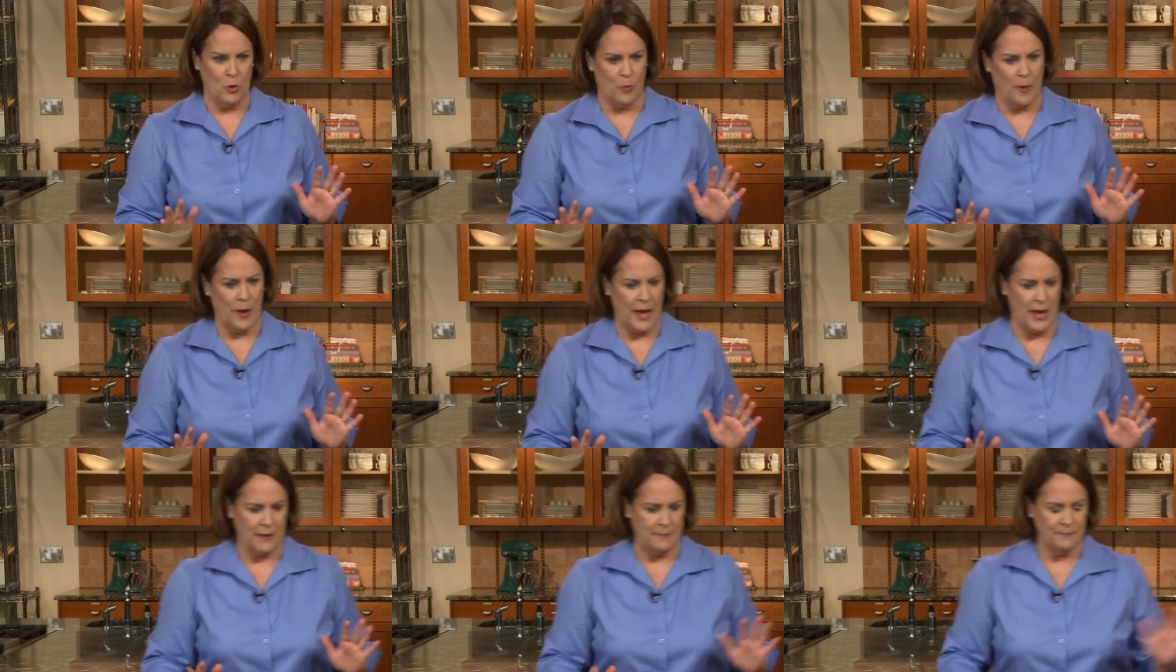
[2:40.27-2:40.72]

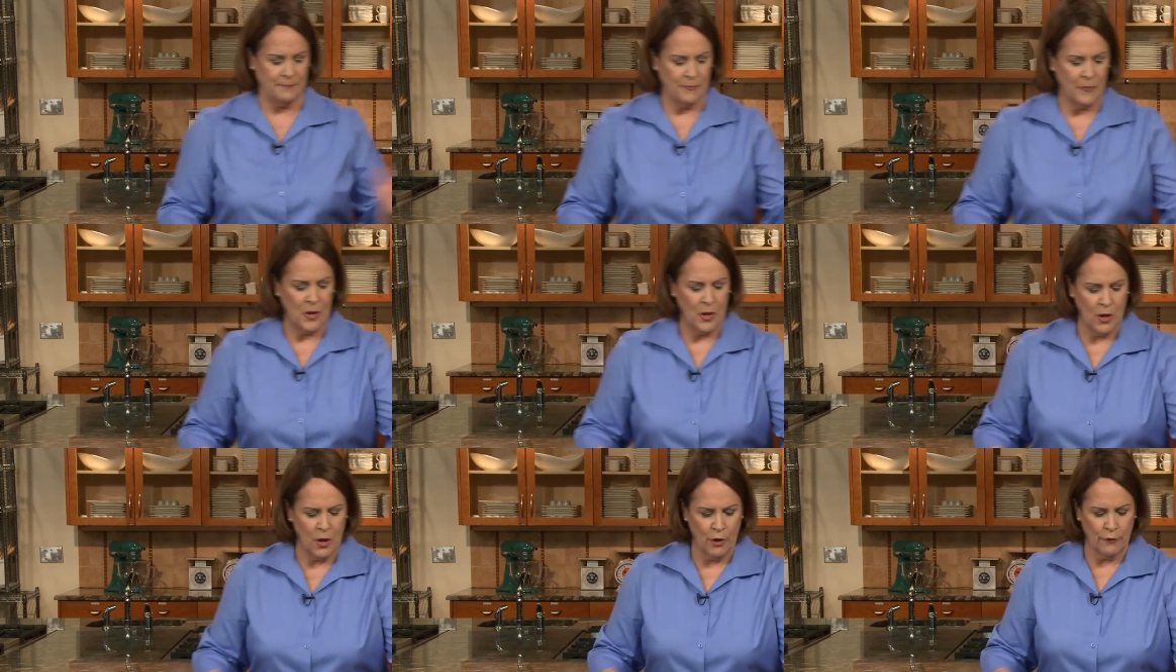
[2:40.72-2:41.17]
pie.
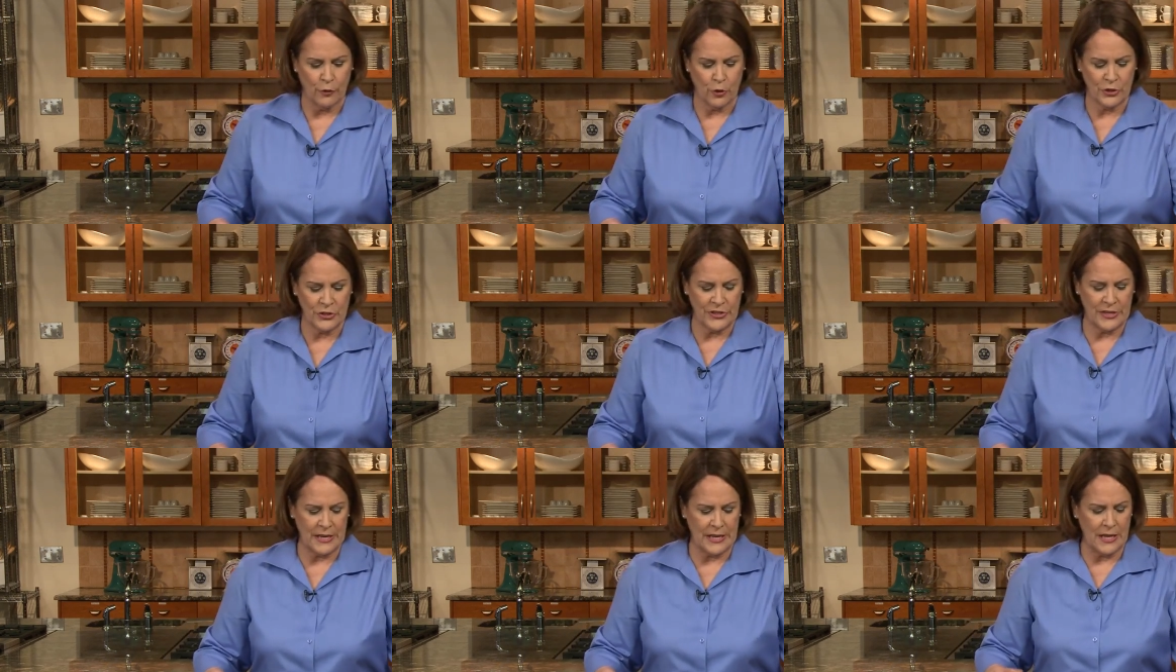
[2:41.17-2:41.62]

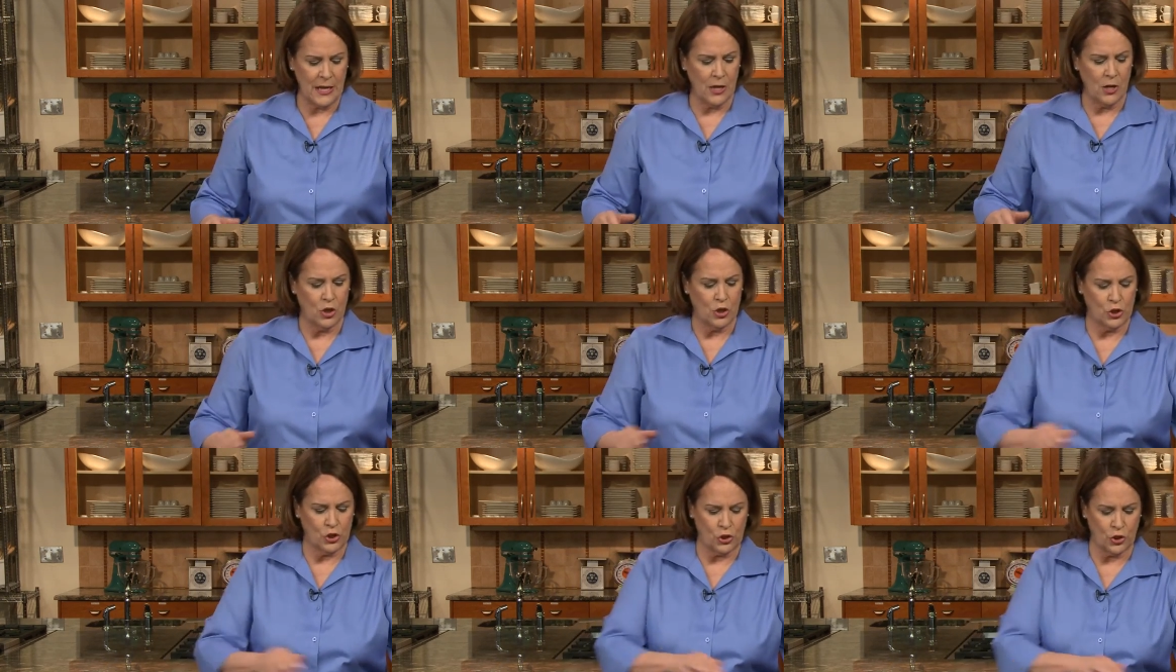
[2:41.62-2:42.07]
First thing,
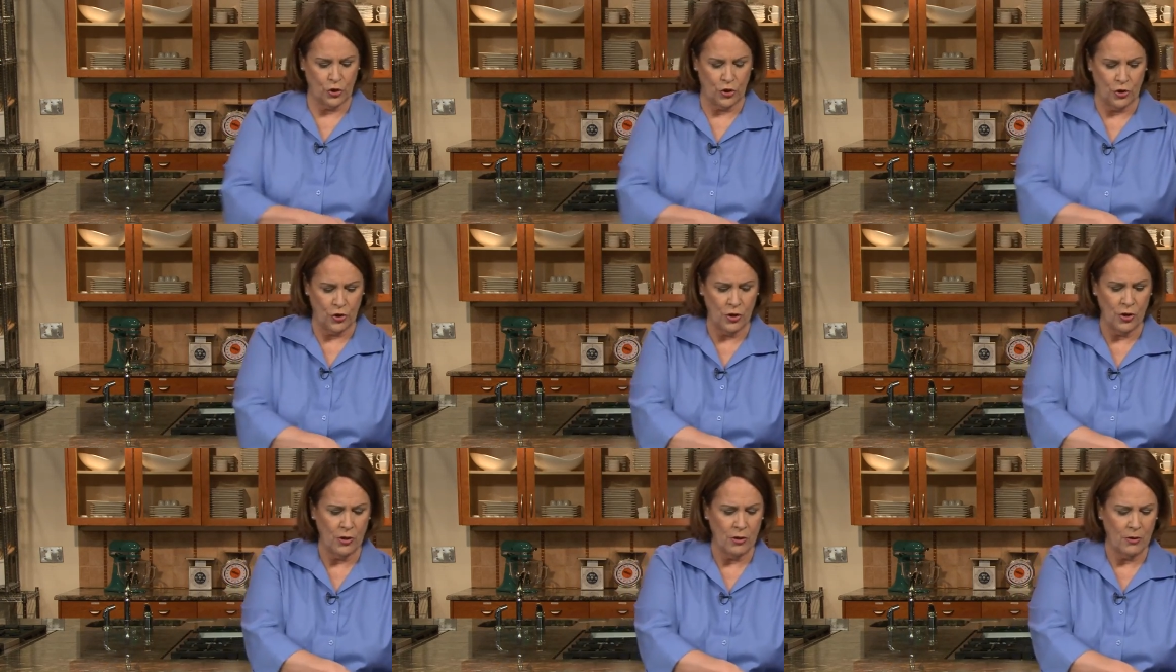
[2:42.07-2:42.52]

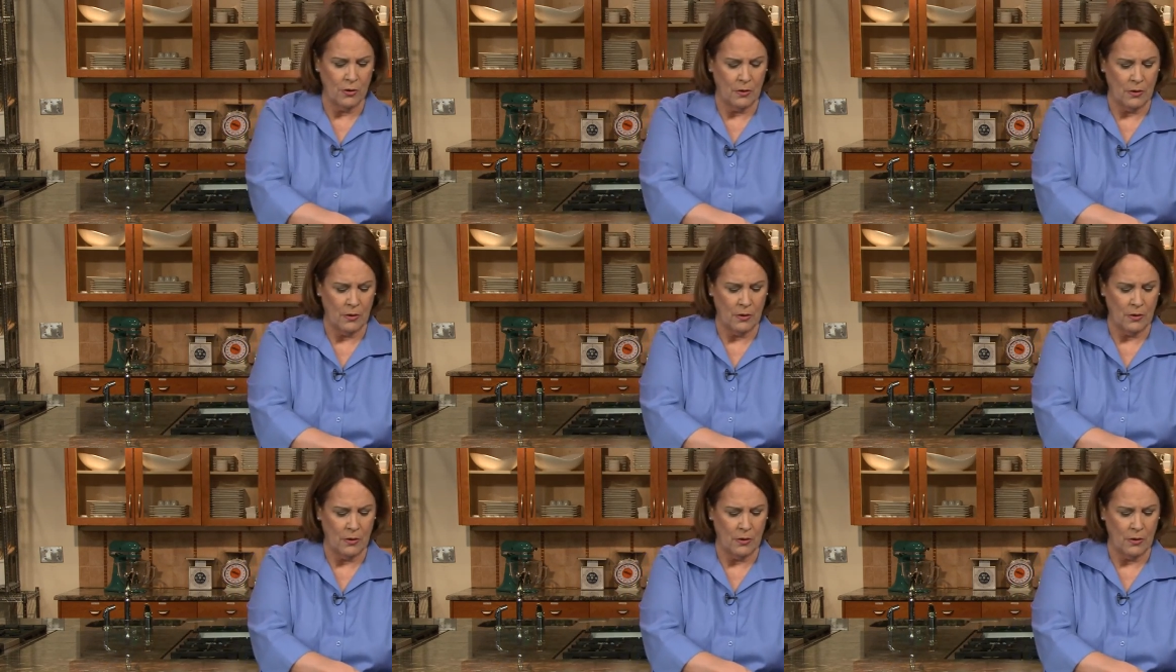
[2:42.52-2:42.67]
sugar